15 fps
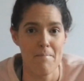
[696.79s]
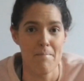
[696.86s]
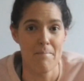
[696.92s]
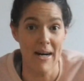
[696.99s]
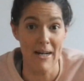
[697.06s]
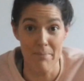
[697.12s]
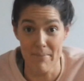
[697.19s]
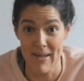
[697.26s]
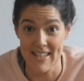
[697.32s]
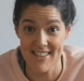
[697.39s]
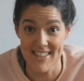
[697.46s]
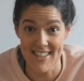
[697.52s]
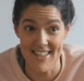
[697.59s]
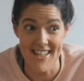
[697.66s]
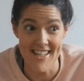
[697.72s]
But
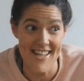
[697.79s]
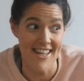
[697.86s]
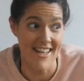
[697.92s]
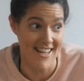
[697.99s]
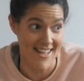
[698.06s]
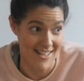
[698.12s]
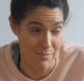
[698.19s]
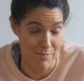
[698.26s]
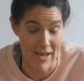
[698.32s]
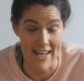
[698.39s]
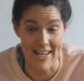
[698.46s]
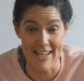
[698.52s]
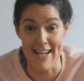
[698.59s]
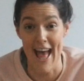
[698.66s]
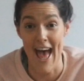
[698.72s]
mentally, it has
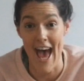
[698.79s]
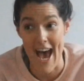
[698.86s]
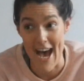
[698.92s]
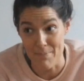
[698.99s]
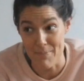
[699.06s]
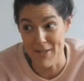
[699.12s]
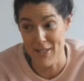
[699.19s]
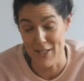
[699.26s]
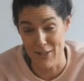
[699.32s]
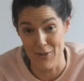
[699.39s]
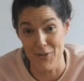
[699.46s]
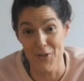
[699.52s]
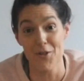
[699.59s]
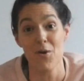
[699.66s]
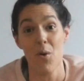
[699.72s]
been an
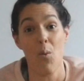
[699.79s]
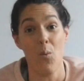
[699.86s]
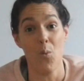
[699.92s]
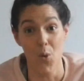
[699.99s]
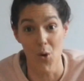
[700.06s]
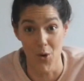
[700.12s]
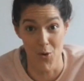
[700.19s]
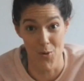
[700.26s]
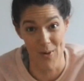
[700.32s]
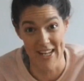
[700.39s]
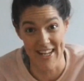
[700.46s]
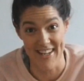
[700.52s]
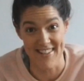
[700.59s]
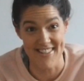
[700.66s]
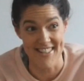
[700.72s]
absolute
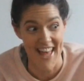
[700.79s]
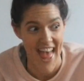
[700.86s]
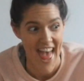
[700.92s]
whirlwind.